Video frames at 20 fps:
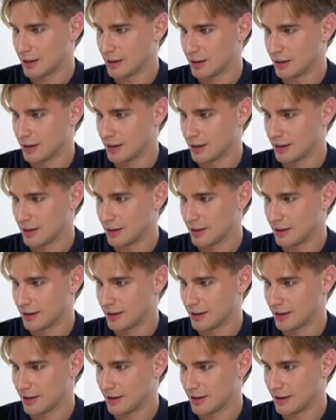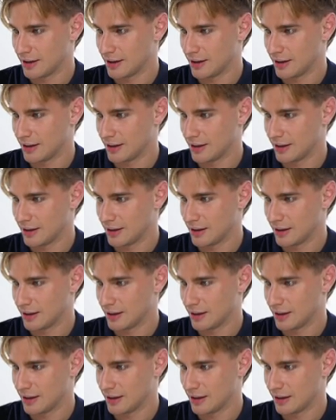
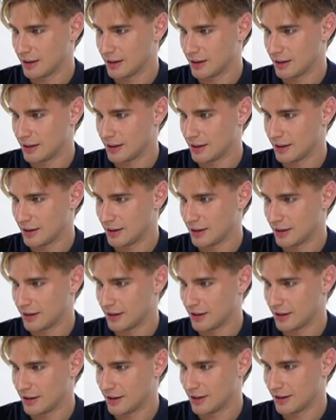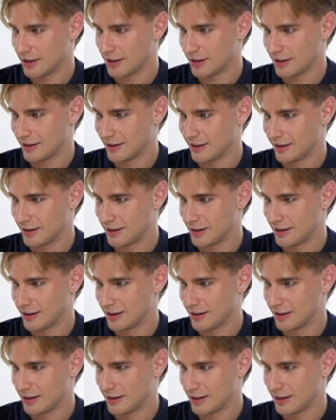
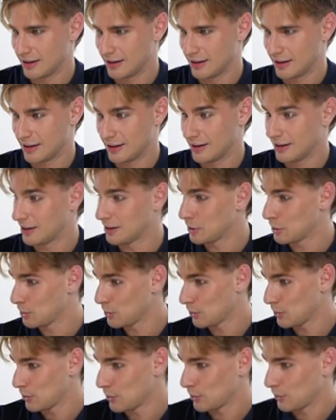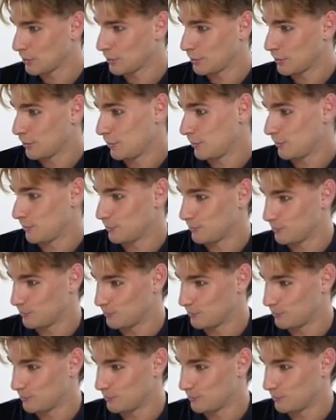(silent)